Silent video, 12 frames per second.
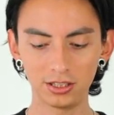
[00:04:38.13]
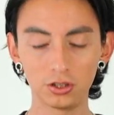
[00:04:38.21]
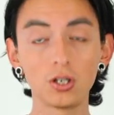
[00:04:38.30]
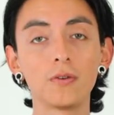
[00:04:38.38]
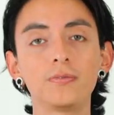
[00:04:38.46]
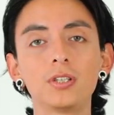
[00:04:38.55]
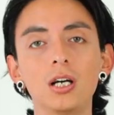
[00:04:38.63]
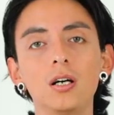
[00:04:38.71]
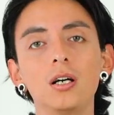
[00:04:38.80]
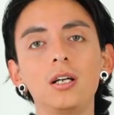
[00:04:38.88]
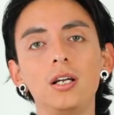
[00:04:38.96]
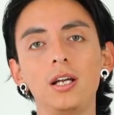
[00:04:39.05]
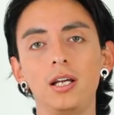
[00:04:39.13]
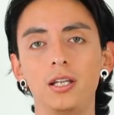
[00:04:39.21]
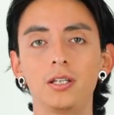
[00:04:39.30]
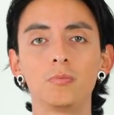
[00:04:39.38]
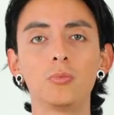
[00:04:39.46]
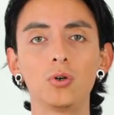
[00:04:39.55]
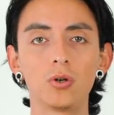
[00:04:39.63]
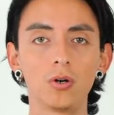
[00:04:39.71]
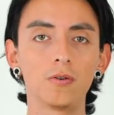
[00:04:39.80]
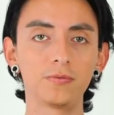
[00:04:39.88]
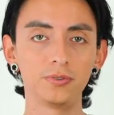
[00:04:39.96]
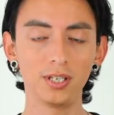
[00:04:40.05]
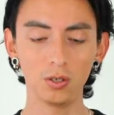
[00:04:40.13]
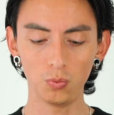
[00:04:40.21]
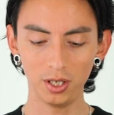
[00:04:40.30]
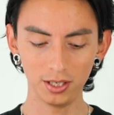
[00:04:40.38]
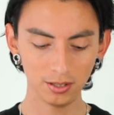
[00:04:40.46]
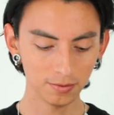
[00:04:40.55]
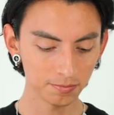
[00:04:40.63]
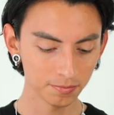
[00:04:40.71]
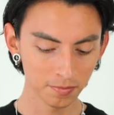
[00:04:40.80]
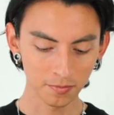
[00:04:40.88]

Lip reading: softer the more often I wear them.